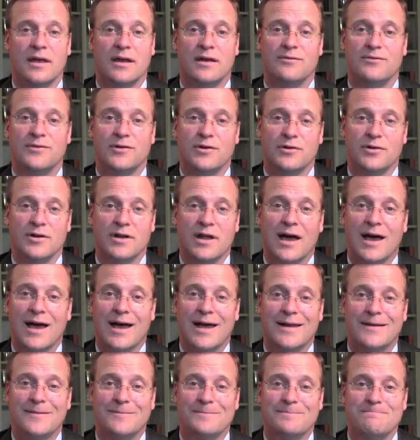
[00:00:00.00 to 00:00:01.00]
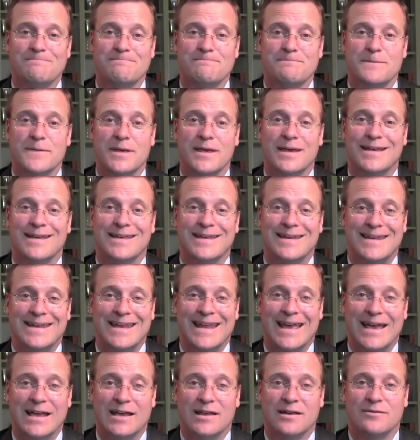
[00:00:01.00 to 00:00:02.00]
And if you're not, it
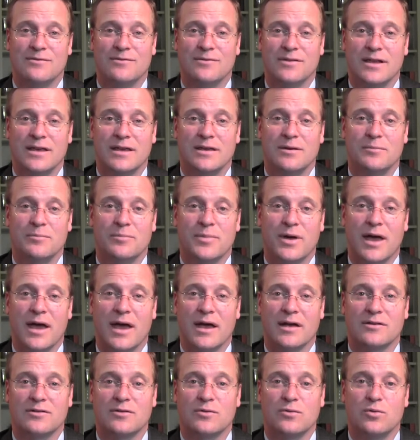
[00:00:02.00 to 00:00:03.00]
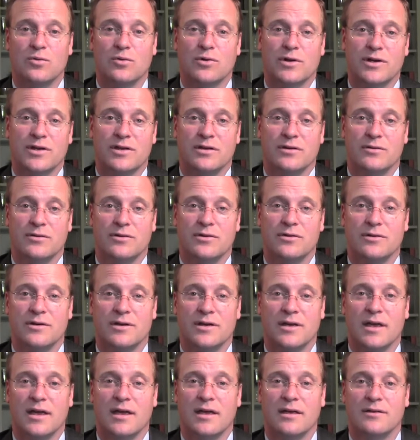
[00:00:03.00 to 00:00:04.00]
can negatively impact or kill your
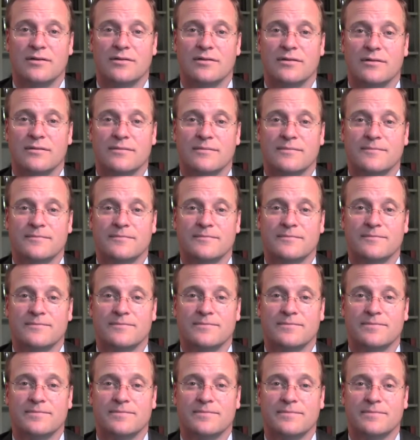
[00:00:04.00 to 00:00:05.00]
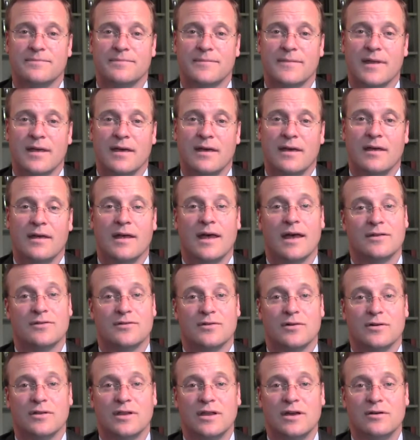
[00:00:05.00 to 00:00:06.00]
case.
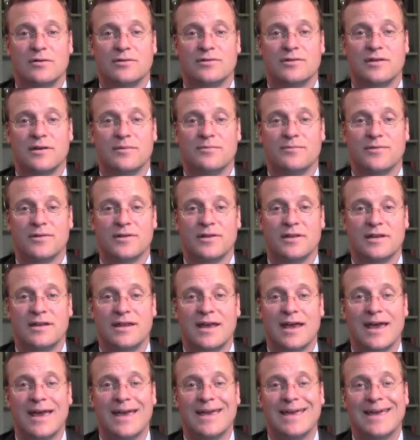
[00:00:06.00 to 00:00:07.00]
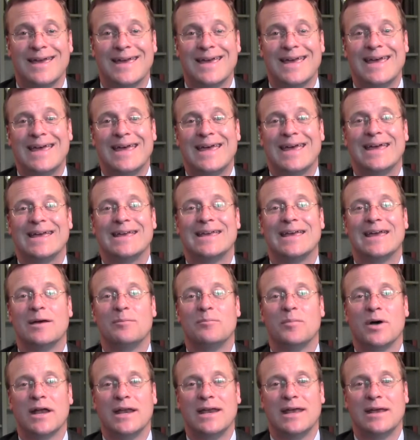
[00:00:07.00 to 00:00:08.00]
That's our legal tip for the day.
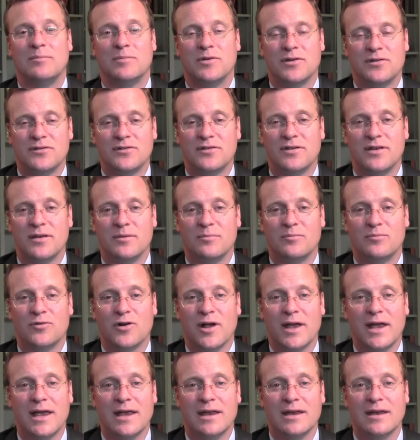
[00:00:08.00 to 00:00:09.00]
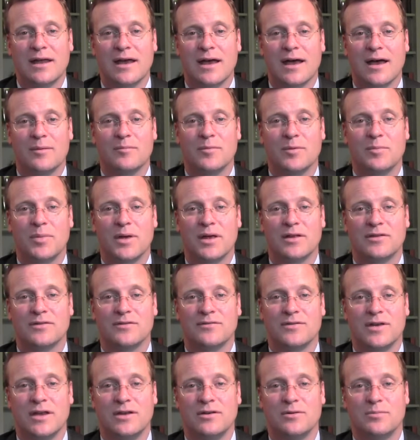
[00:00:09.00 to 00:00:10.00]
Again, my name is Tim Rayne. I'm a
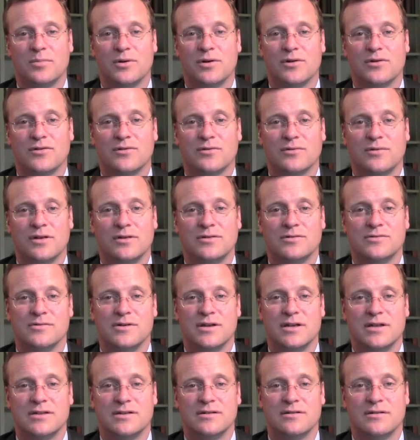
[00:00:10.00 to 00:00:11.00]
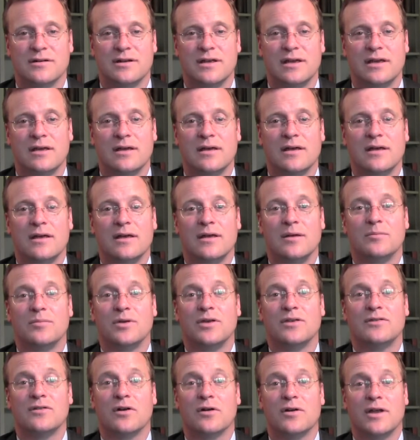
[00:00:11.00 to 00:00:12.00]
Pennsylvania personal injury attorney.
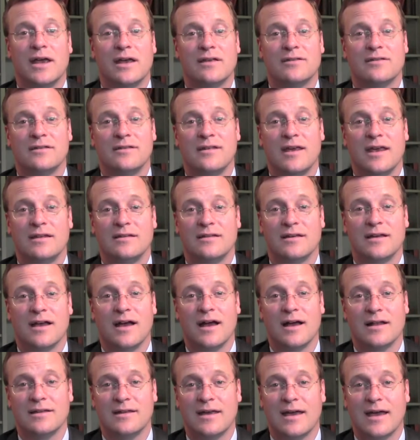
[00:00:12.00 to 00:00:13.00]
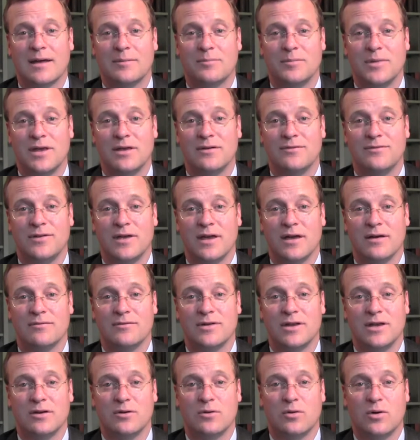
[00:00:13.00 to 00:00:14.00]
Please don't hesitate to contact me if you
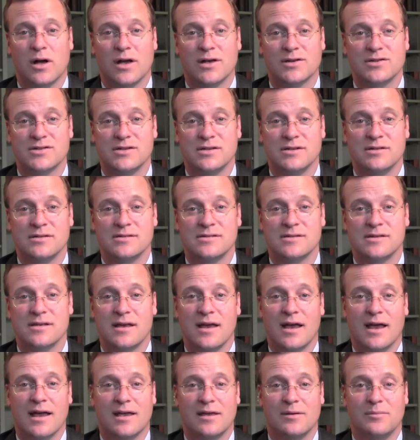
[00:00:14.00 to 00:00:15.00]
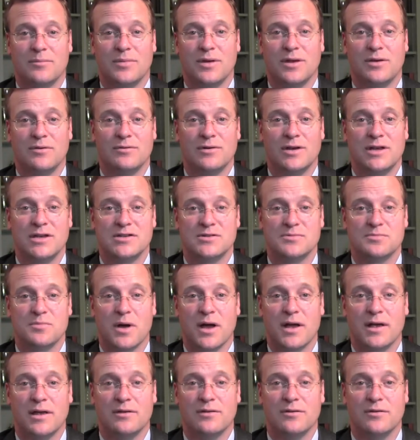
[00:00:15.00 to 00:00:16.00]
have any questions. I can be reached
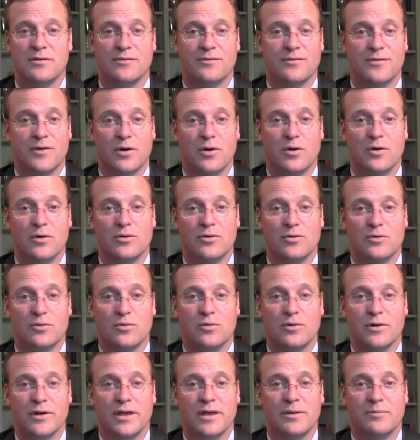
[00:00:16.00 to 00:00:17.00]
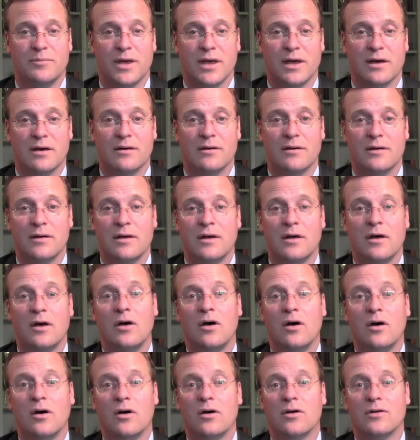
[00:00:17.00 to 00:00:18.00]
by either phone or email.
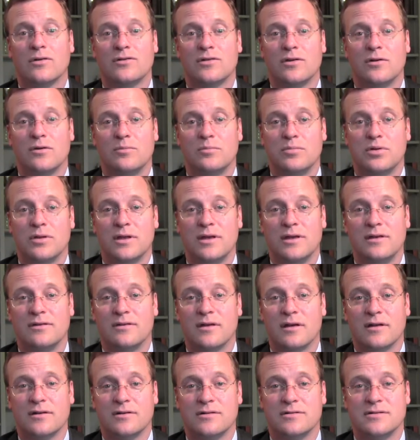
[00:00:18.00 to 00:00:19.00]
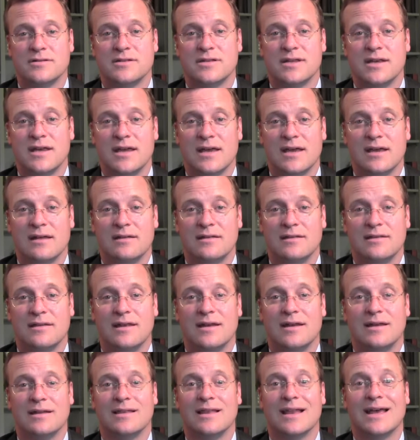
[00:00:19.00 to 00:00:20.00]
Also, please understand
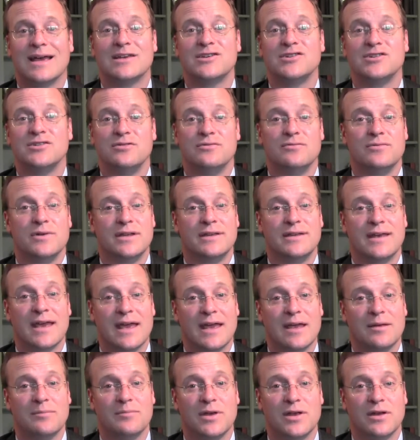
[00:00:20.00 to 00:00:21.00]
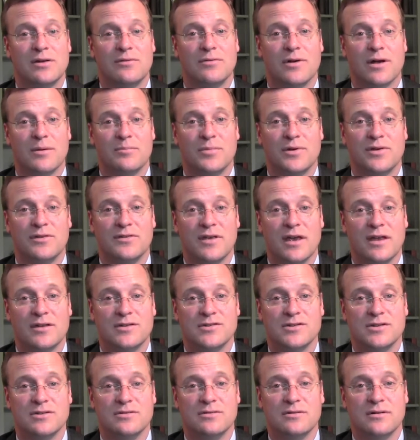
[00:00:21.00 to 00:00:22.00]
that unless you retain me to
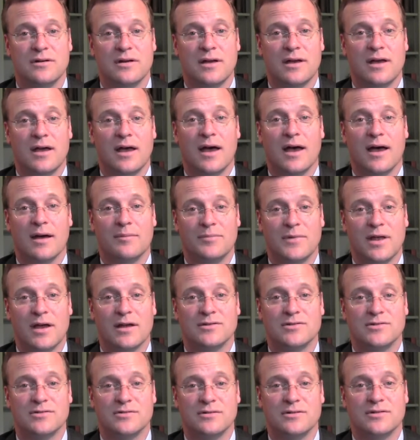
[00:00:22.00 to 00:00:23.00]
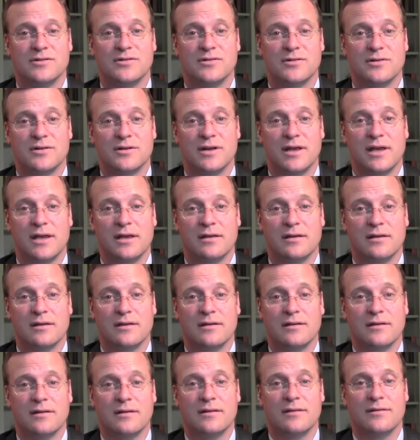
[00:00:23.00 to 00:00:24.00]
represent you, I'm not your attorney.
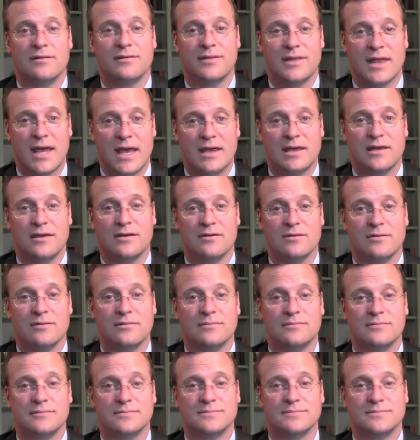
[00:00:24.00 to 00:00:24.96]
Thank you.